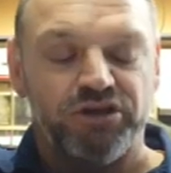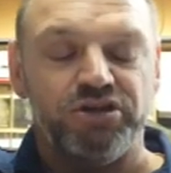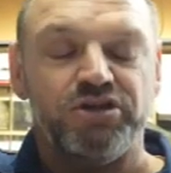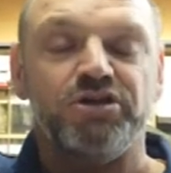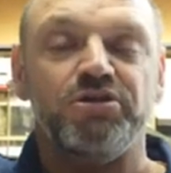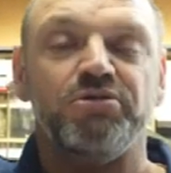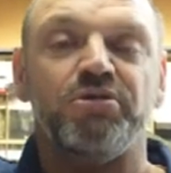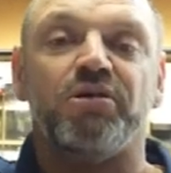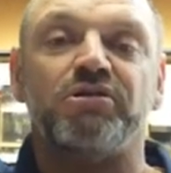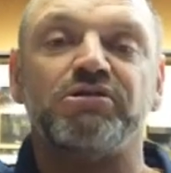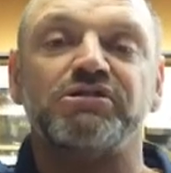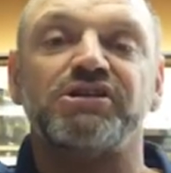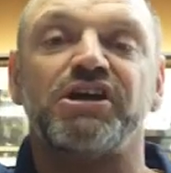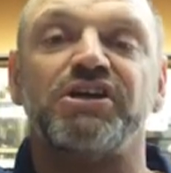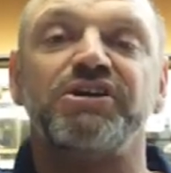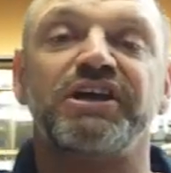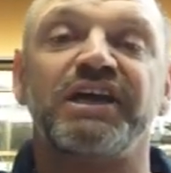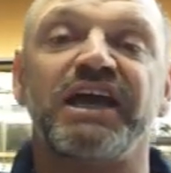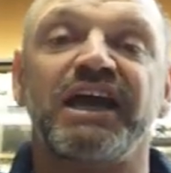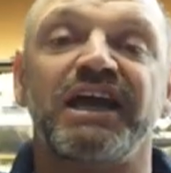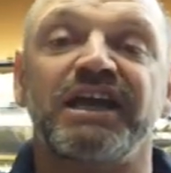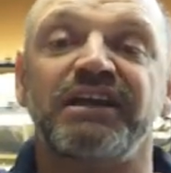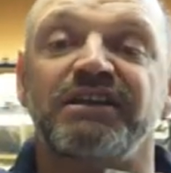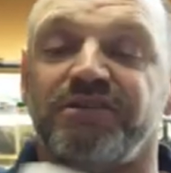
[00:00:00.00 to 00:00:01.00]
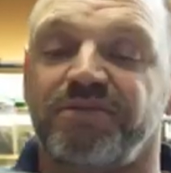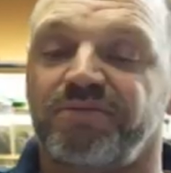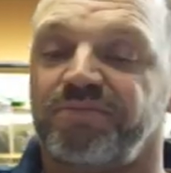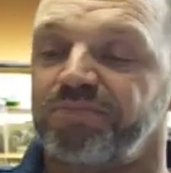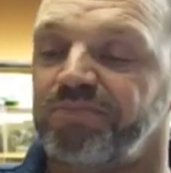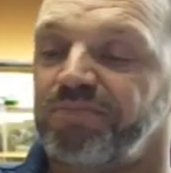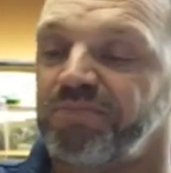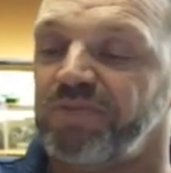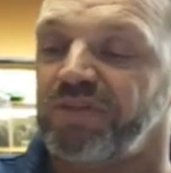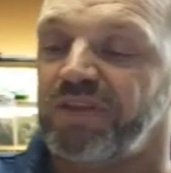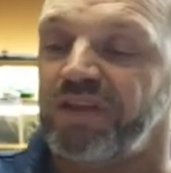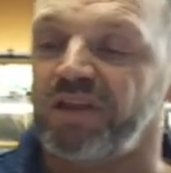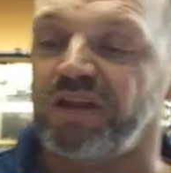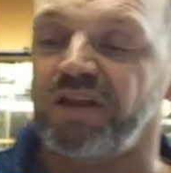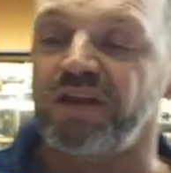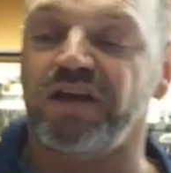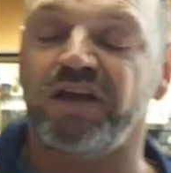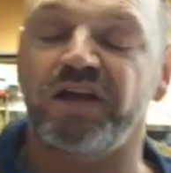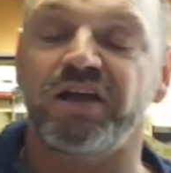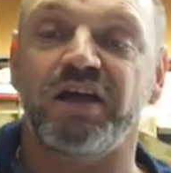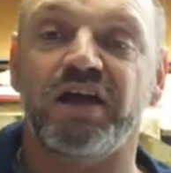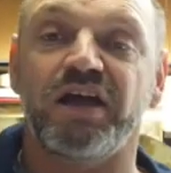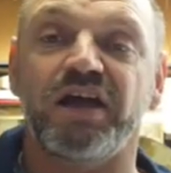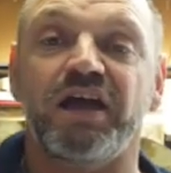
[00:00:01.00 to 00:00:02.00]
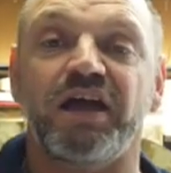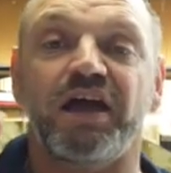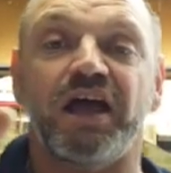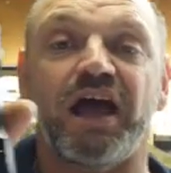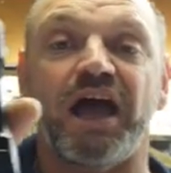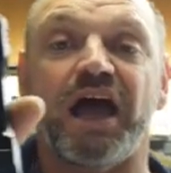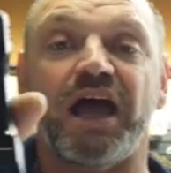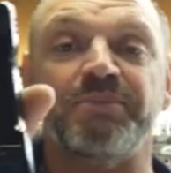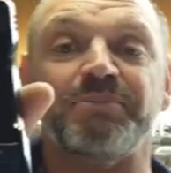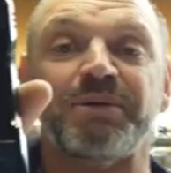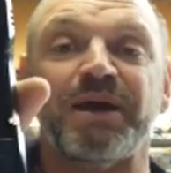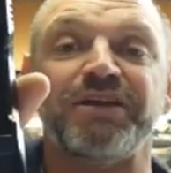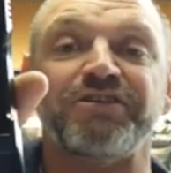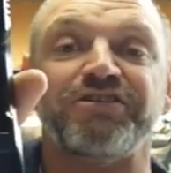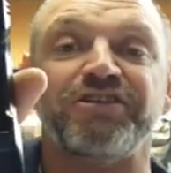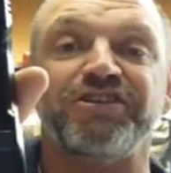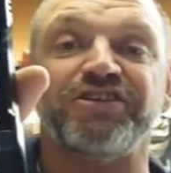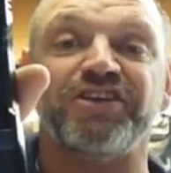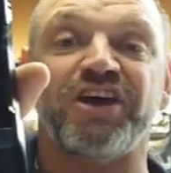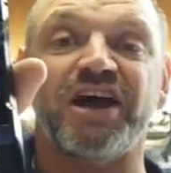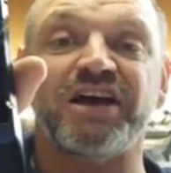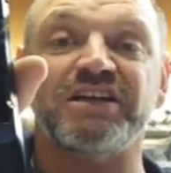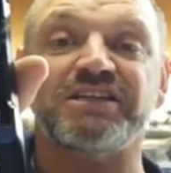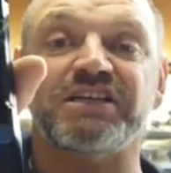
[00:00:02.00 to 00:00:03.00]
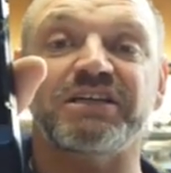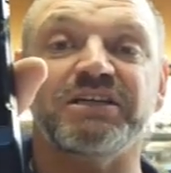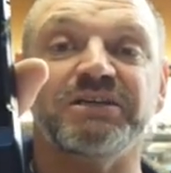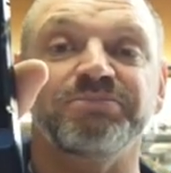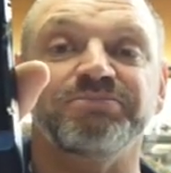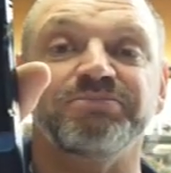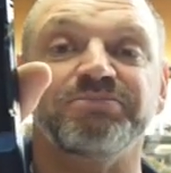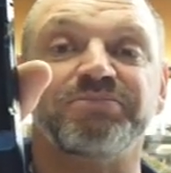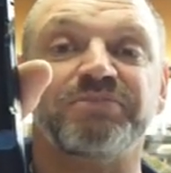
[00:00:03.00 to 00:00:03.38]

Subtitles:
You also get a battery charger,